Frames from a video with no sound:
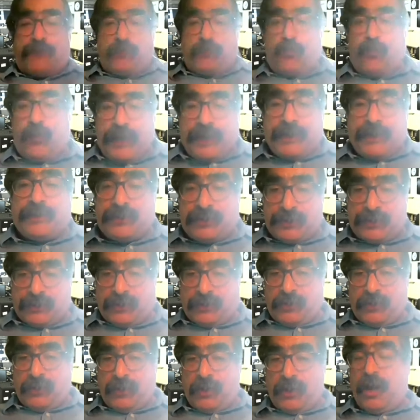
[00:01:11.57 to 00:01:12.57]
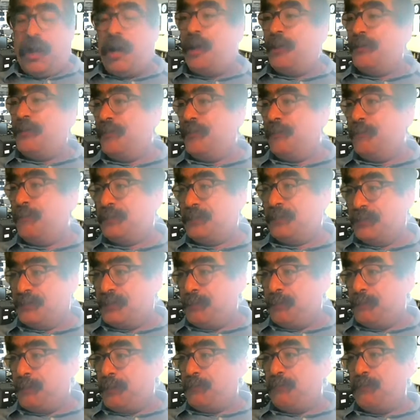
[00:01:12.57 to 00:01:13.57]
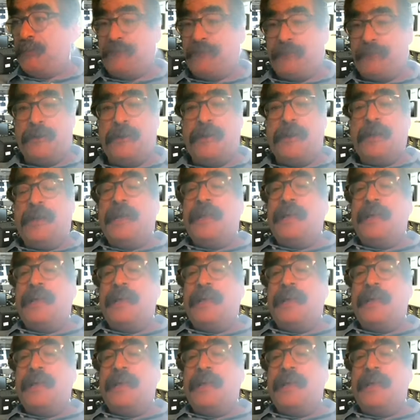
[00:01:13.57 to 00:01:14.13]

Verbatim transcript: for weeks on the Mississippi River.